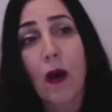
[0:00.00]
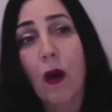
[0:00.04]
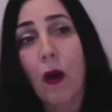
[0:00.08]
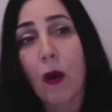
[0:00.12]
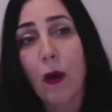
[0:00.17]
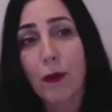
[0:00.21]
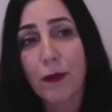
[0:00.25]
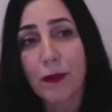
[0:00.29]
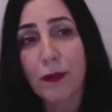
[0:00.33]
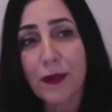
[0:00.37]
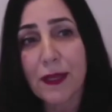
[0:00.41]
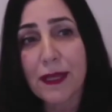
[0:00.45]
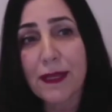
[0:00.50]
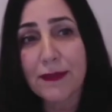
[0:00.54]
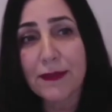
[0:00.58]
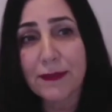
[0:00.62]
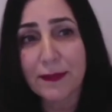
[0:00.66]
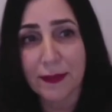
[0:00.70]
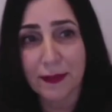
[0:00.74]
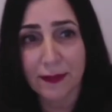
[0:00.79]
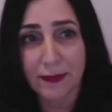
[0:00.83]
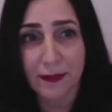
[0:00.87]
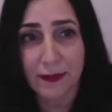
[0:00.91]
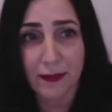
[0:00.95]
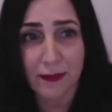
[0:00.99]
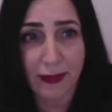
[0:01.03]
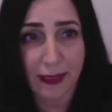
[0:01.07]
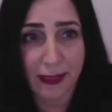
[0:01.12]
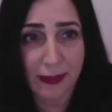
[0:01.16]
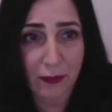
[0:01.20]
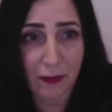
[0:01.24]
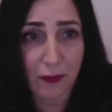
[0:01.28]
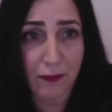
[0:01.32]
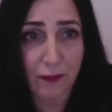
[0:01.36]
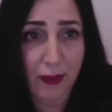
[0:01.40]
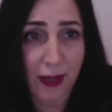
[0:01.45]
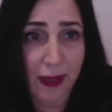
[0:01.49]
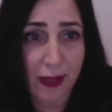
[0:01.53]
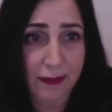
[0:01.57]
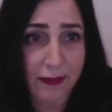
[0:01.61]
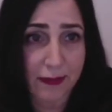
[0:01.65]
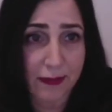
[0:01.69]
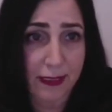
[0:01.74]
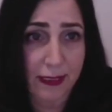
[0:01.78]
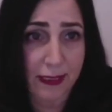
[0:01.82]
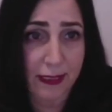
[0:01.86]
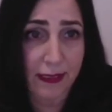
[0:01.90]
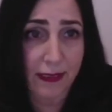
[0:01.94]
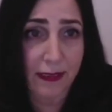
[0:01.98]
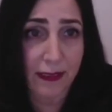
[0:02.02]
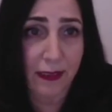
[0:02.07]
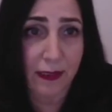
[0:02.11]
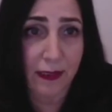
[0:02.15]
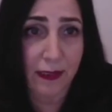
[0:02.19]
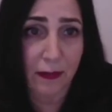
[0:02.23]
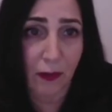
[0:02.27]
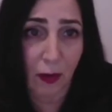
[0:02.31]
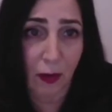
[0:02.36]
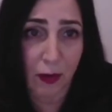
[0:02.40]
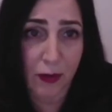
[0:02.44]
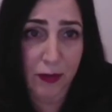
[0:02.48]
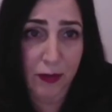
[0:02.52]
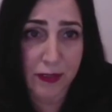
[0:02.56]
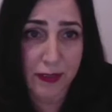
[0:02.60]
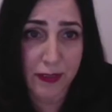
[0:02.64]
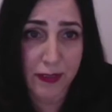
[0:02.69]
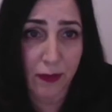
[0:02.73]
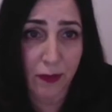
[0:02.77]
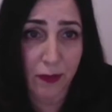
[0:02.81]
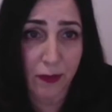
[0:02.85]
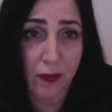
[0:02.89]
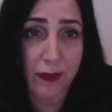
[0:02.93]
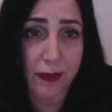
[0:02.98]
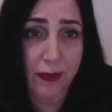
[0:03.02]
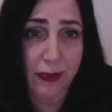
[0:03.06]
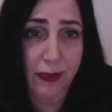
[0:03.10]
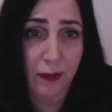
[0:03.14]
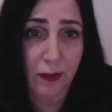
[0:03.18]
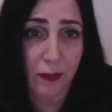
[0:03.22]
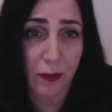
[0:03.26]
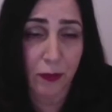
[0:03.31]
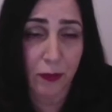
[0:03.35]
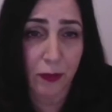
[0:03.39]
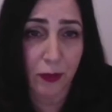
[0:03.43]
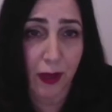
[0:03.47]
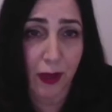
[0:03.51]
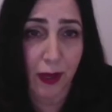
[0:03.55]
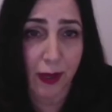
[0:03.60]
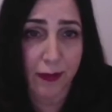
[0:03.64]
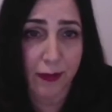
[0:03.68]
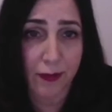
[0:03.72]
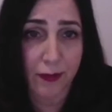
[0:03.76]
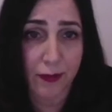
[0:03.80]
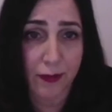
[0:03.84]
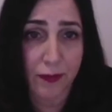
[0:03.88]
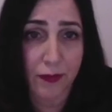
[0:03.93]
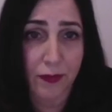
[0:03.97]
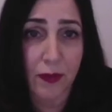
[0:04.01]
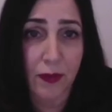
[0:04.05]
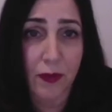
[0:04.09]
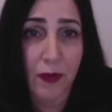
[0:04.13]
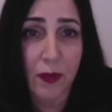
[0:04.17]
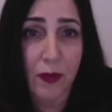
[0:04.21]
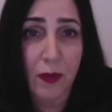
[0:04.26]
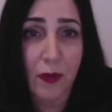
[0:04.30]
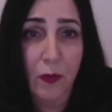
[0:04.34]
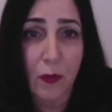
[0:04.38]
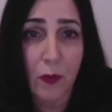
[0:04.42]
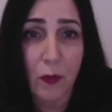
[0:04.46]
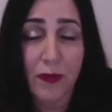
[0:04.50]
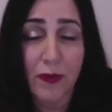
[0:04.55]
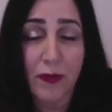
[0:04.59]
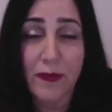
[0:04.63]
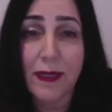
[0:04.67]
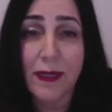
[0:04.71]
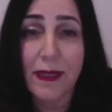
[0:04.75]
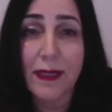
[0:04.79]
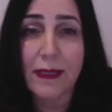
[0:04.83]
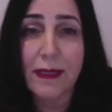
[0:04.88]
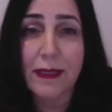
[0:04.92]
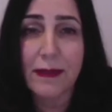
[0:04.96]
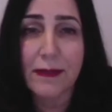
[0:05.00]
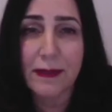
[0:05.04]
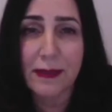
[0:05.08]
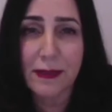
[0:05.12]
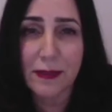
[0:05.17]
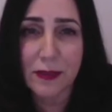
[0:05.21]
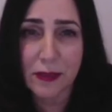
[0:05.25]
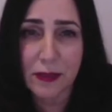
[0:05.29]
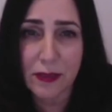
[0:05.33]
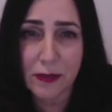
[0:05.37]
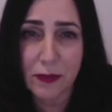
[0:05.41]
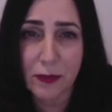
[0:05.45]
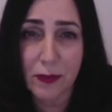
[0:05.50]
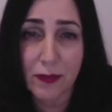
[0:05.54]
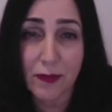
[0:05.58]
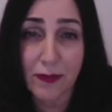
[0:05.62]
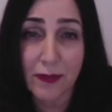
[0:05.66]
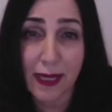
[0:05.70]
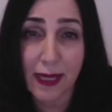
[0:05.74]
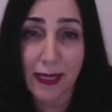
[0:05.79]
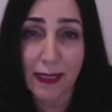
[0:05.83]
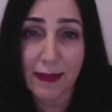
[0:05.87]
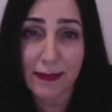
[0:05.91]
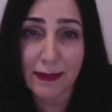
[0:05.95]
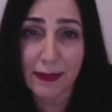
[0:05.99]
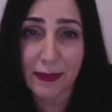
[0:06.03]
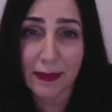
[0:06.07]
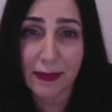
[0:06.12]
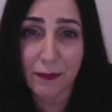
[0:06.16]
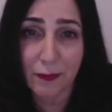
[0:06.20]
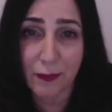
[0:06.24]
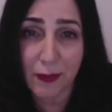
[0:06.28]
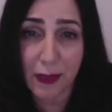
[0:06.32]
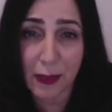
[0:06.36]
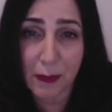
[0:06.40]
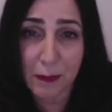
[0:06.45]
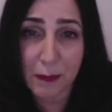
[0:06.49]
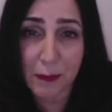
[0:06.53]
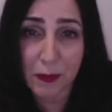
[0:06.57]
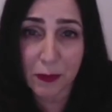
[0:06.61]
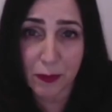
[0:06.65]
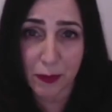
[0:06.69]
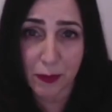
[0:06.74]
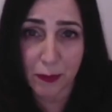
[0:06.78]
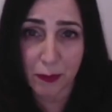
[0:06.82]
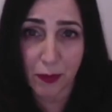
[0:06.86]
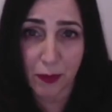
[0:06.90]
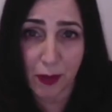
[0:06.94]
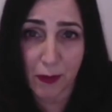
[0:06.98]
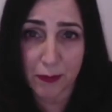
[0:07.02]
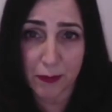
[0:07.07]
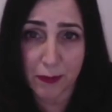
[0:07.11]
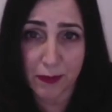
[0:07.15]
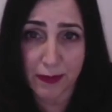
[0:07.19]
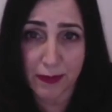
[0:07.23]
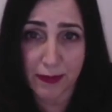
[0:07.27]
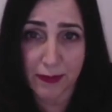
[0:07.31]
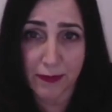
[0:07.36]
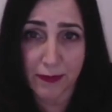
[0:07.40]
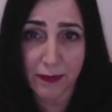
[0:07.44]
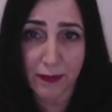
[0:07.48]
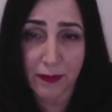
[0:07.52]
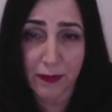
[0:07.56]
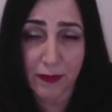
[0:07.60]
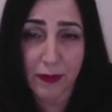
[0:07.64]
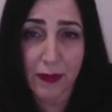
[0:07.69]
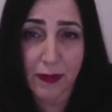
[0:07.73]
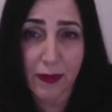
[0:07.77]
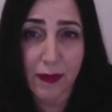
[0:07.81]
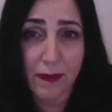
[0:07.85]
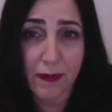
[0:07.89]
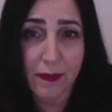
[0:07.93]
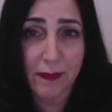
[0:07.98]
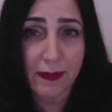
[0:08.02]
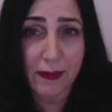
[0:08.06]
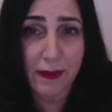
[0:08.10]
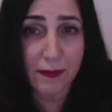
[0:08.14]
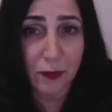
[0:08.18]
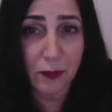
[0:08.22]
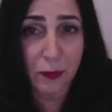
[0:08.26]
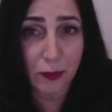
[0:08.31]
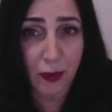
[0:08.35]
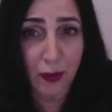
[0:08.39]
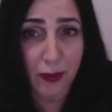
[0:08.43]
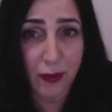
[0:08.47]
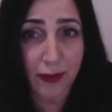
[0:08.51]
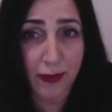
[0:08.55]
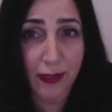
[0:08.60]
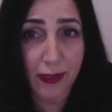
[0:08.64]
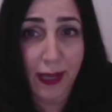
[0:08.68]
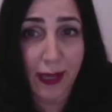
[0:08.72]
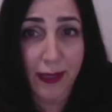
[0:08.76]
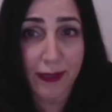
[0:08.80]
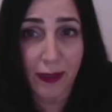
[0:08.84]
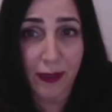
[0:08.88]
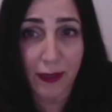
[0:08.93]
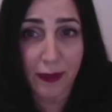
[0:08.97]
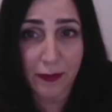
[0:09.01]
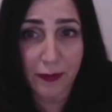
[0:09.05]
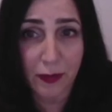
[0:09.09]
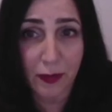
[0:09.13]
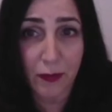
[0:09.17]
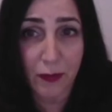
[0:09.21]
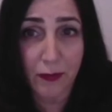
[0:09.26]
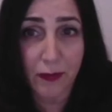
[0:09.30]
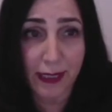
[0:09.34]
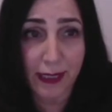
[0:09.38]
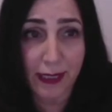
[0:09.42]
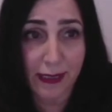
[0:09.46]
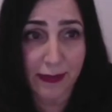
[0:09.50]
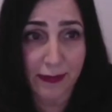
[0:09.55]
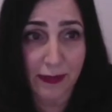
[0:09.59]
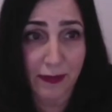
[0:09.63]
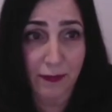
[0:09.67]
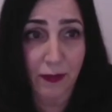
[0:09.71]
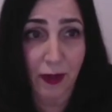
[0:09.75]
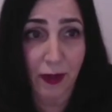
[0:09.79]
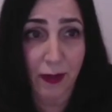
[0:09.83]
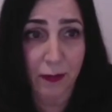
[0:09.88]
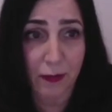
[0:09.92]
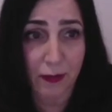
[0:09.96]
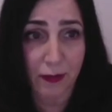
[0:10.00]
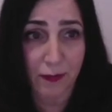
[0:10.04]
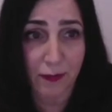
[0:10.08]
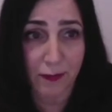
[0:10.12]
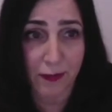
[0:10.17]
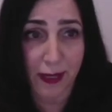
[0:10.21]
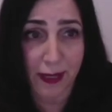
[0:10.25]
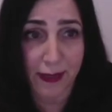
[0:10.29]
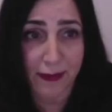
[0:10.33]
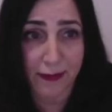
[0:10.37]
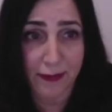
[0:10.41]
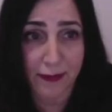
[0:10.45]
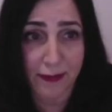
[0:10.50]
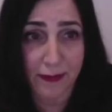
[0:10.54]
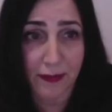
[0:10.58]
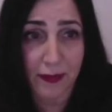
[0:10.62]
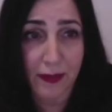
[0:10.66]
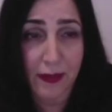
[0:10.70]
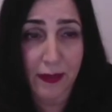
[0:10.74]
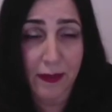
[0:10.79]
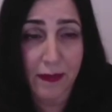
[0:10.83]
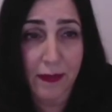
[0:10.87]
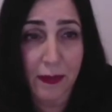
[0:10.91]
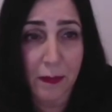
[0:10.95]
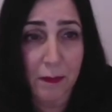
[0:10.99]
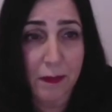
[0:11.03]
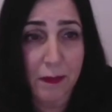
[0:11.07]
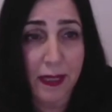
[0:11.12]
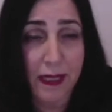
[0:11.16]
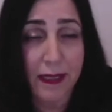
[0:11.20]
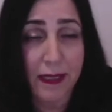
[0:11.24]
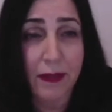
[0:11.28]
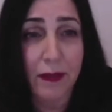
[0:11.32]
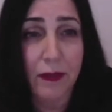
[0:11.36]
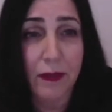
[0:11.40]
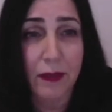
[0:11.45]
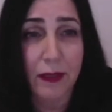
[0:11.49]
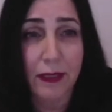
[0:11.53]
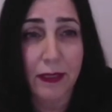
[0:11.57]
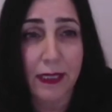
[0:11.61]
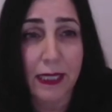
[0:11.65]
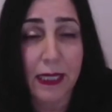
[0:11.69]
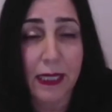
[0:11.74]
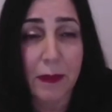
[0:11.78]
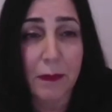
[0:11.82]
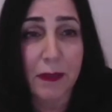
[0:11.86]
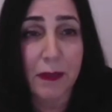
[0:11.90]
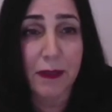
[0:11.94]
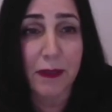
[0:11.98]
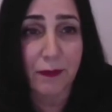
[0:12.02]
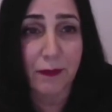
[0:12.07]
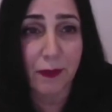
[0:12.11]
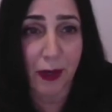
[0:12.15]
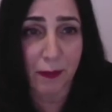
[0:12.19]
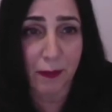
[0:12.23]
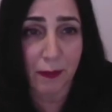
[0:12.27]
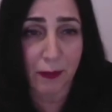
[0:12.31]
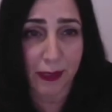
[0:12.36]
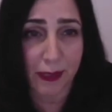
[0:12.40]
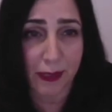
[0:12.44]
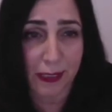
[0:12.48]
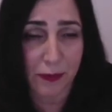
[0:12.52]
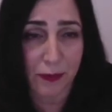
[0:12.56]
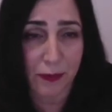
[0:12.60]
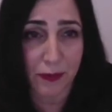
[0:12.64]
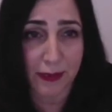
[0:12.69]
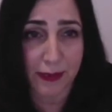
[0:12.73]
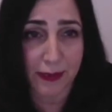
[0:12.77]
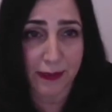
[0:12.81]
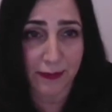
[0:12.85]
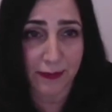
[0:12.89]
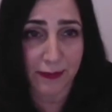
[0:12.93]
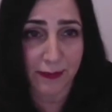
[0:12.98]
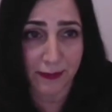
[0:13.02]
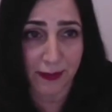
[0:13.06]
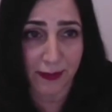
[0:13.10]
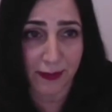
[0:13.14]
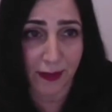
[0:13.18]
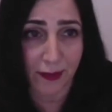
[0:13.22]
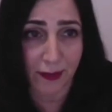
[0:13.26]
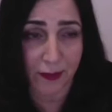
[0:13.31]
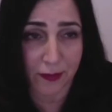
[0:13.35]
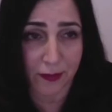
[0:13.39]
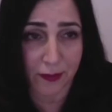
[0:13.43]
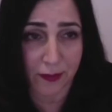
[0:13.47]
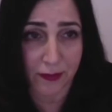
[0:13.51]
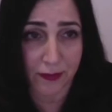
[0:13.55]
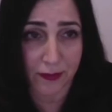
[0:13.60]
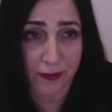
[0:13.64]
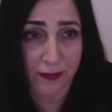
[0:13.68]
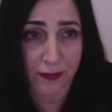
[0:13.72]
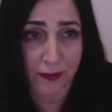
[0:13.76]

Our thesis, later validated in large scale clinical trials, was that in addition to its anti inflammatory properties, this drug had unknown antiviral effects that meant it could inhibit viral entry into cells.